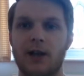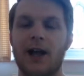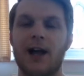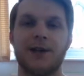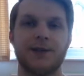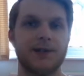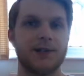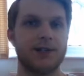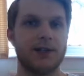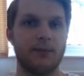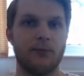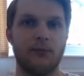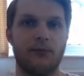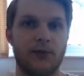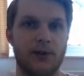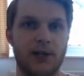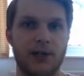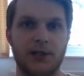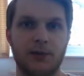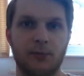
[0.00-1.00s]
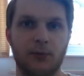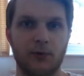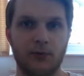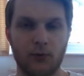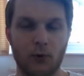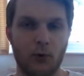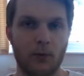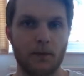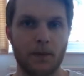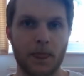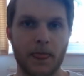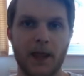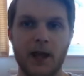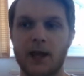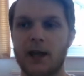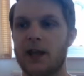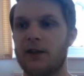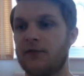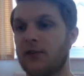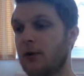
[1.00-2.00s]
has a symphony to perform.
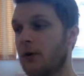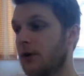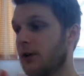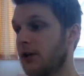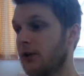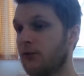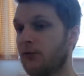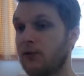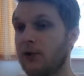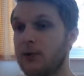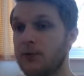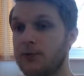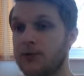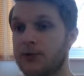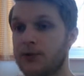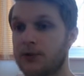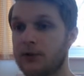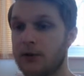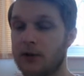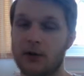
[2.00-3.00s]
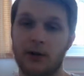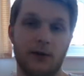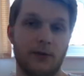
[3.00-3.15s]
If there aren't any flutes,